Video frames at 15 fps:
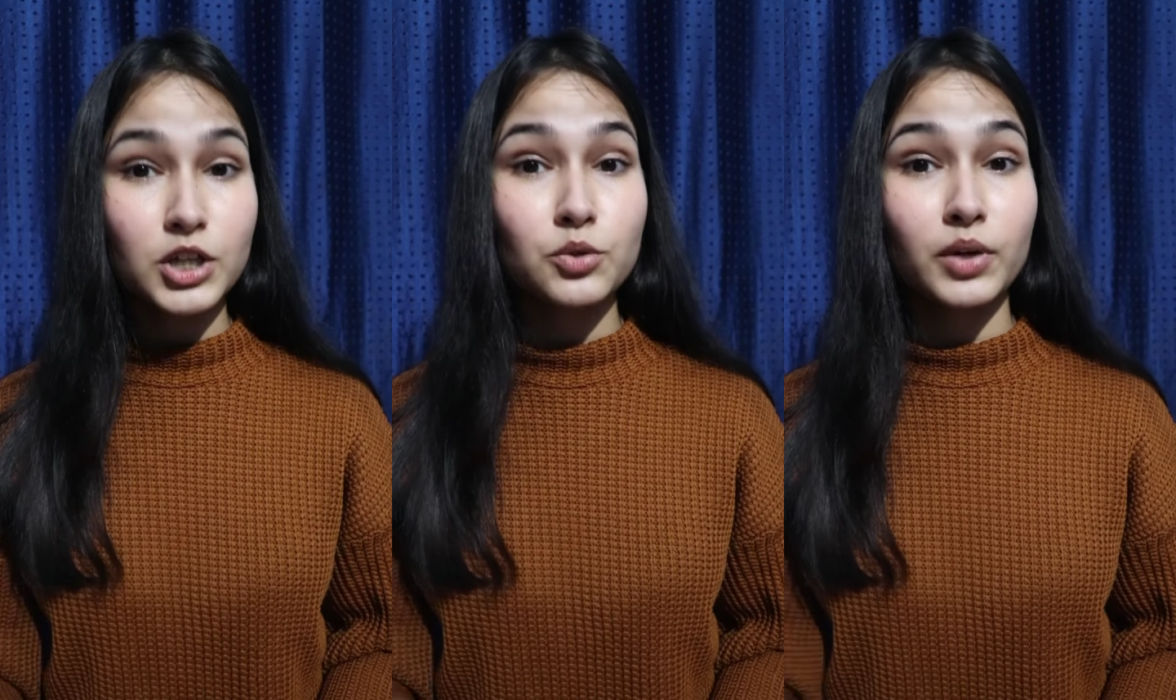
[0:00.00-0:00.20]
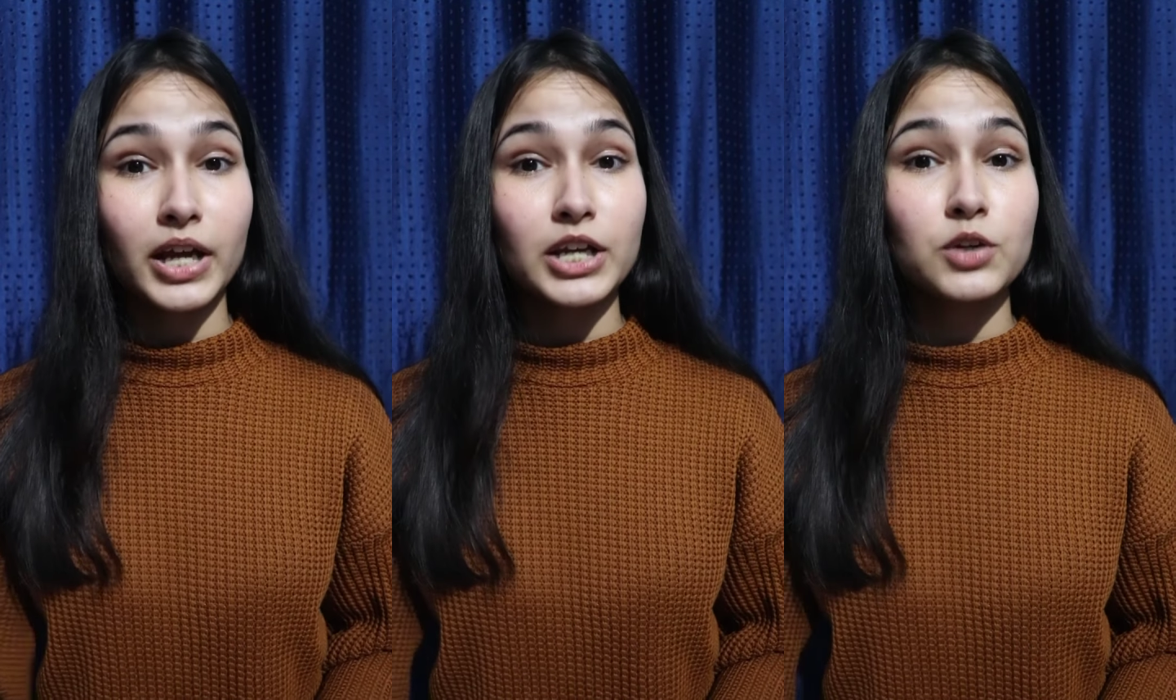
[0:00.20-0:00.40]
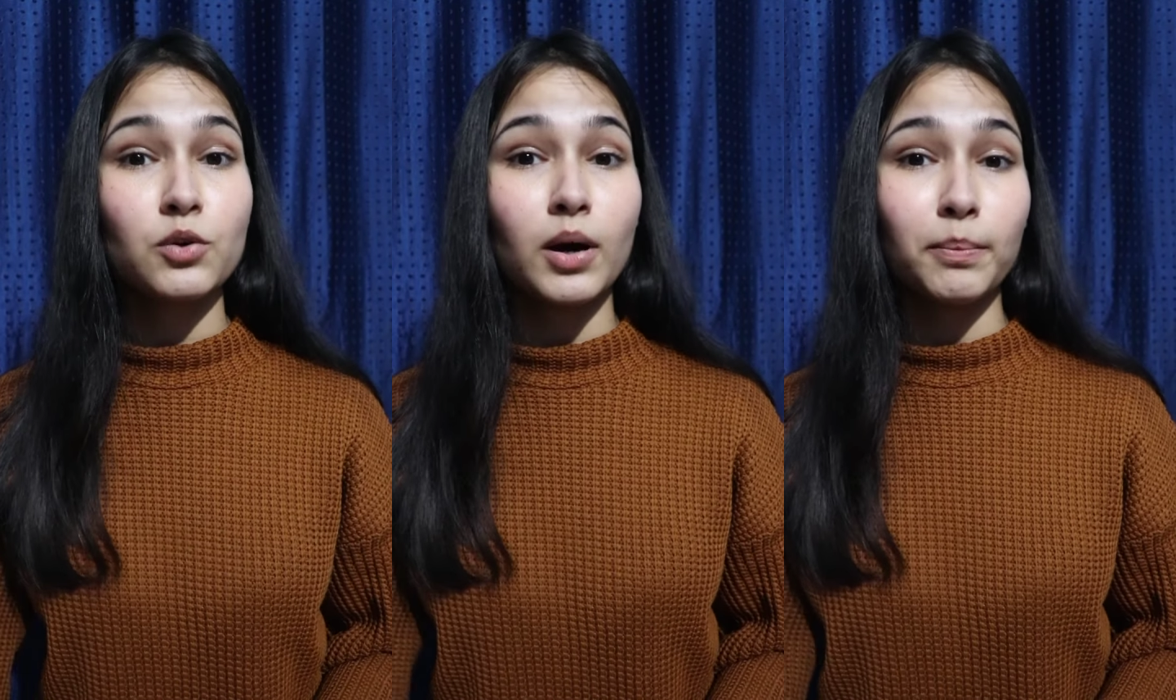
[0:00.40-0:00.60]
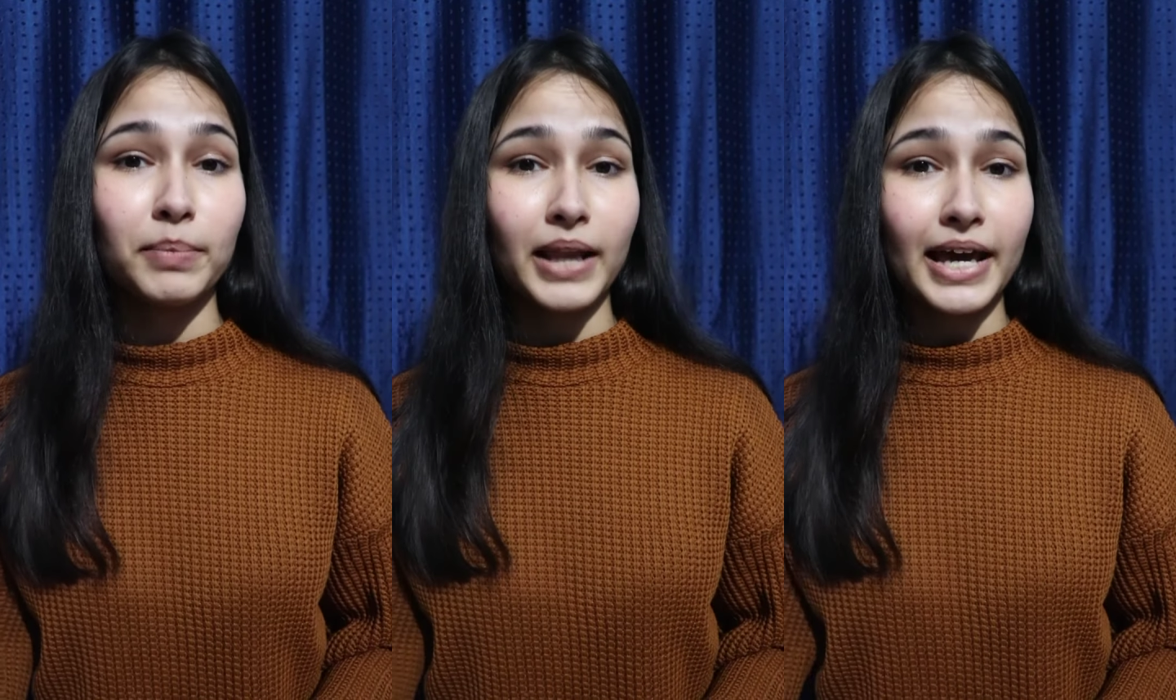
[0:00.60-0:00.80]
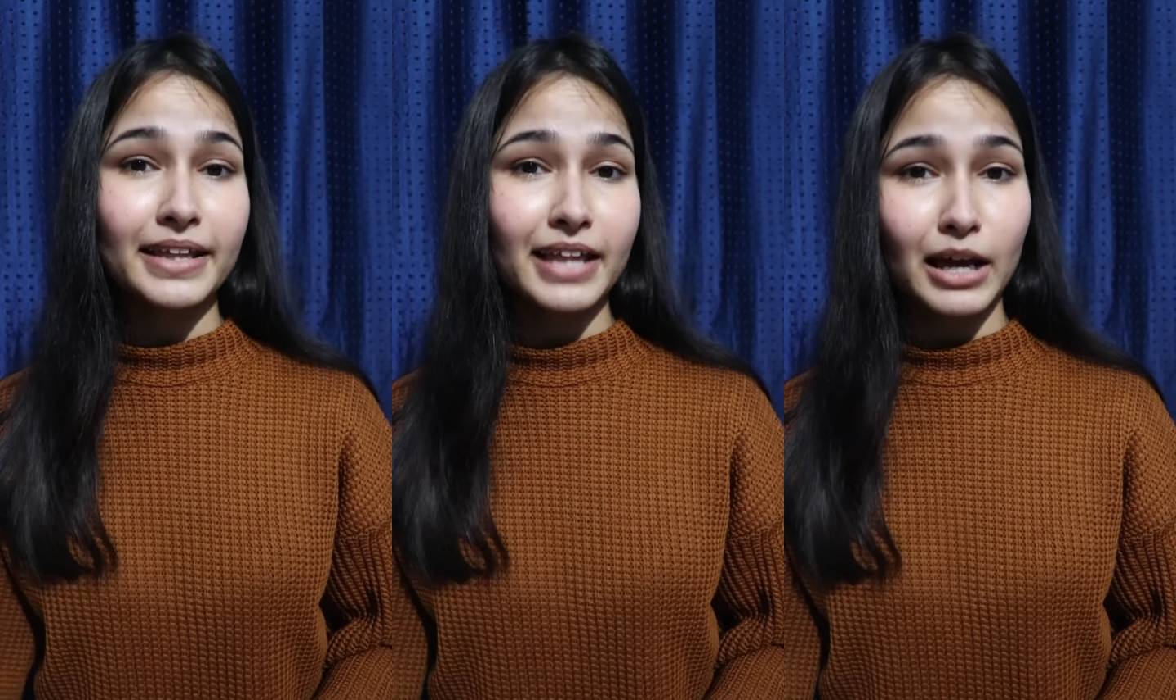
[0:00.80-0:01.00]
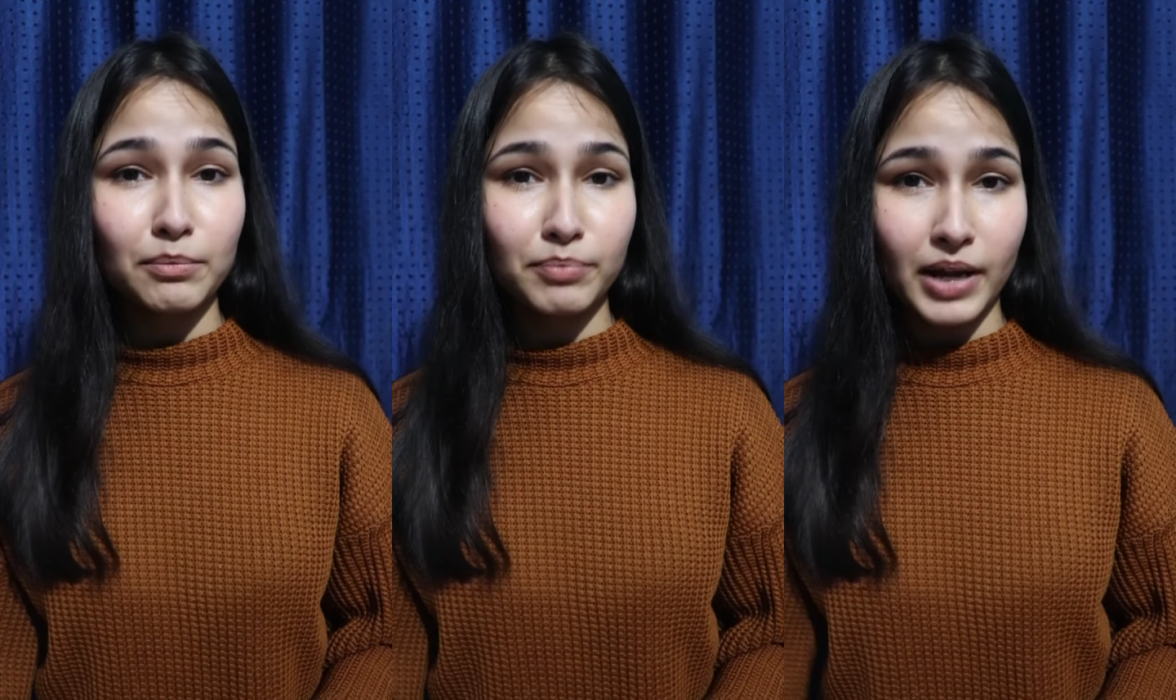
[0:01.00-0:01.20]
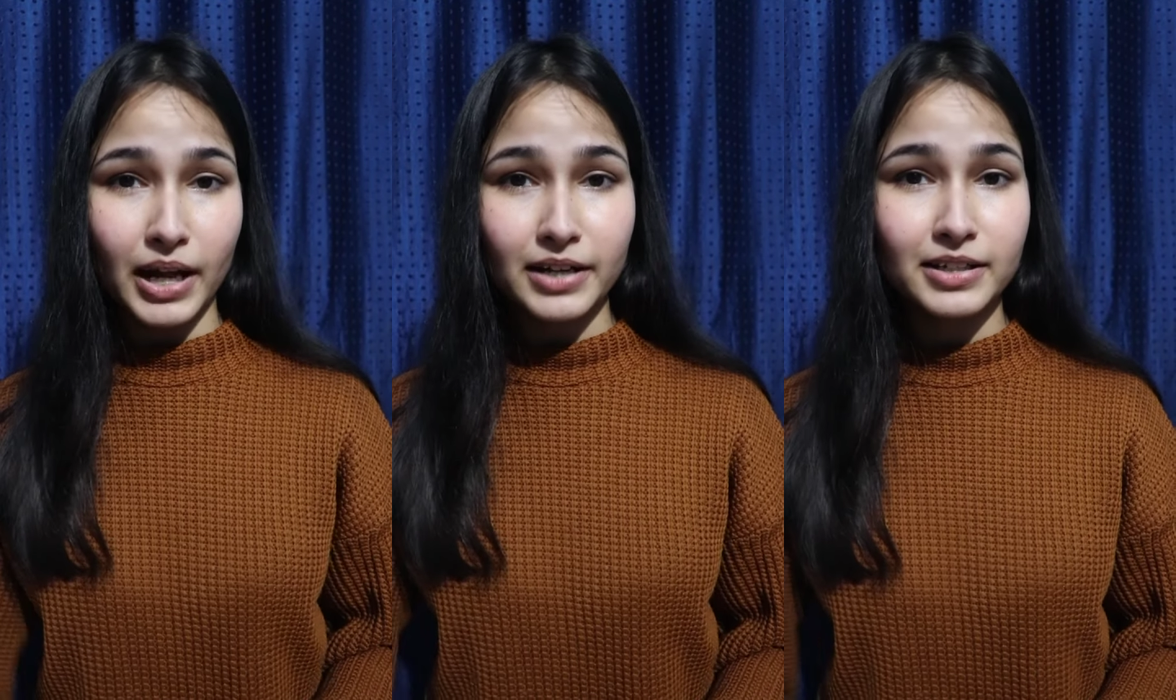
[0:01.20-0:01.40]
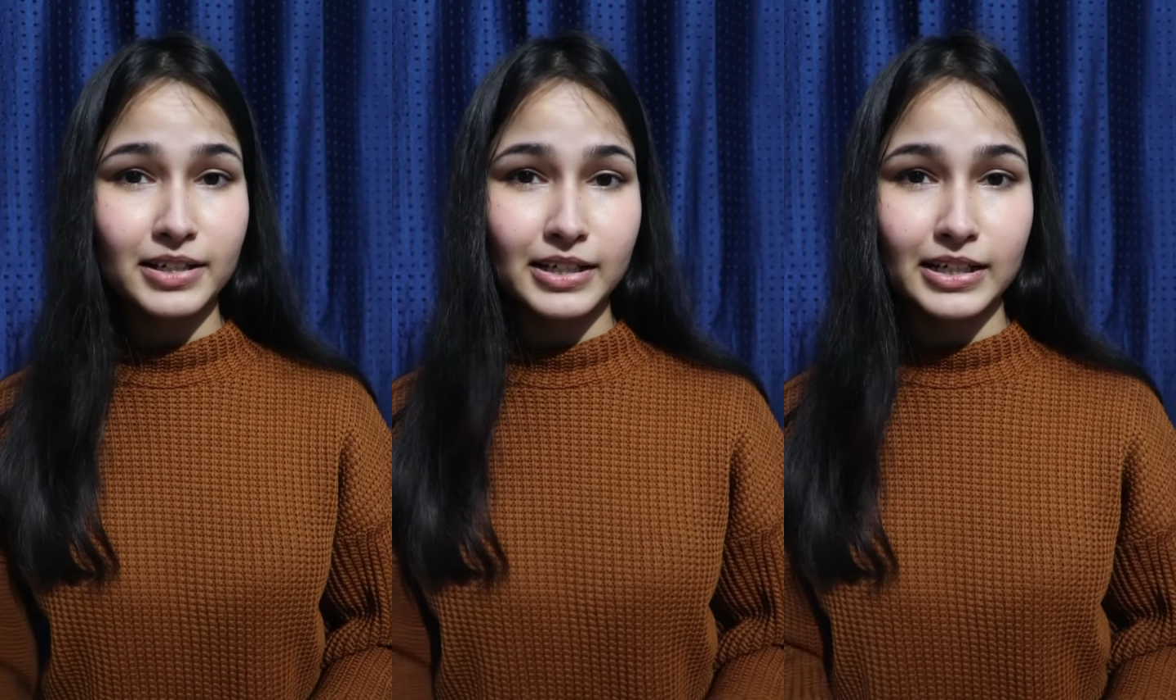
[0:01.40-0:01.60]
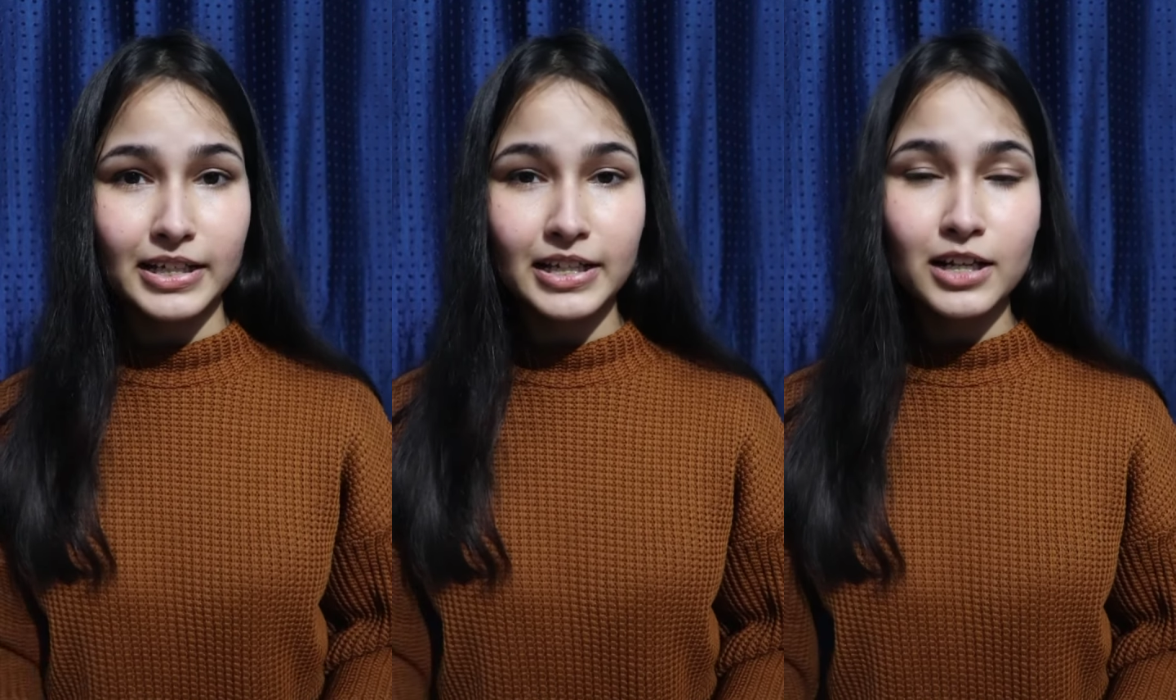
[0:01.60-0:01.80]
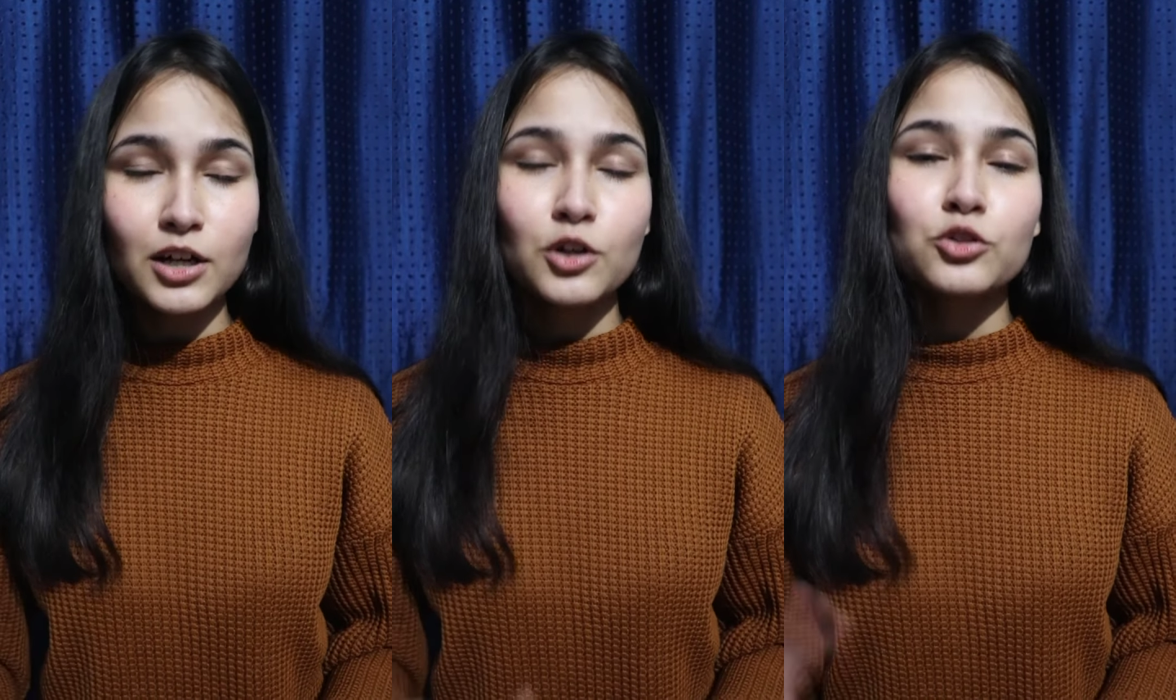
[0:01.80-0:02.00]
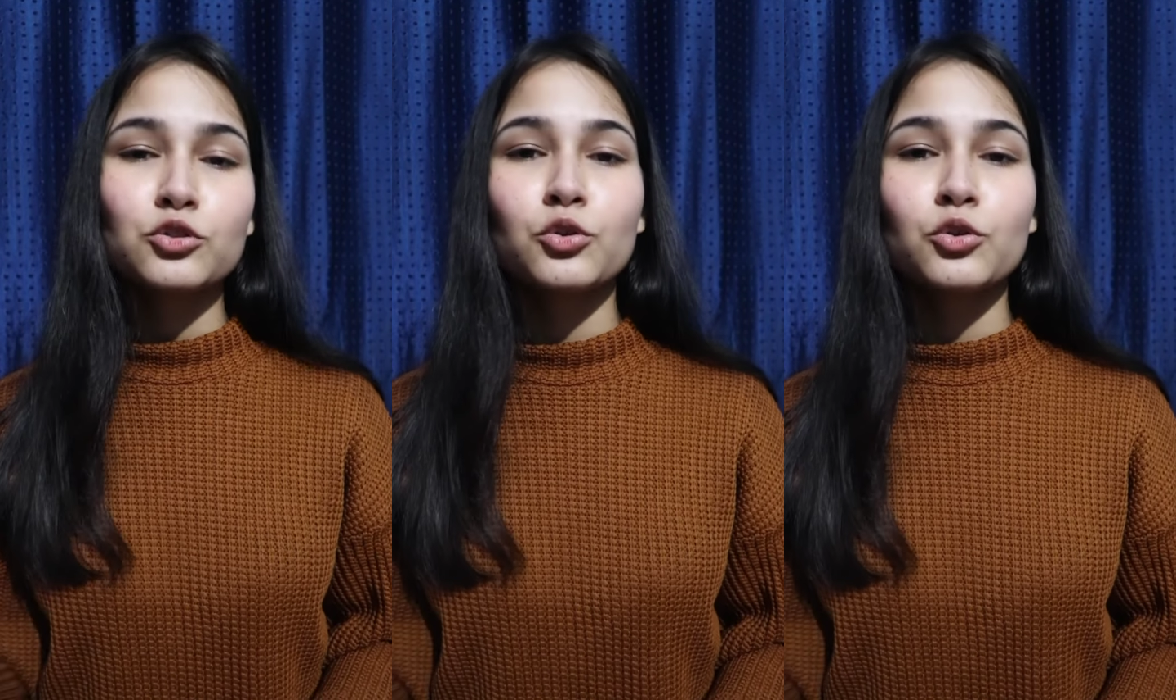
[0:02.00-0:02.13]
you get to apply that practically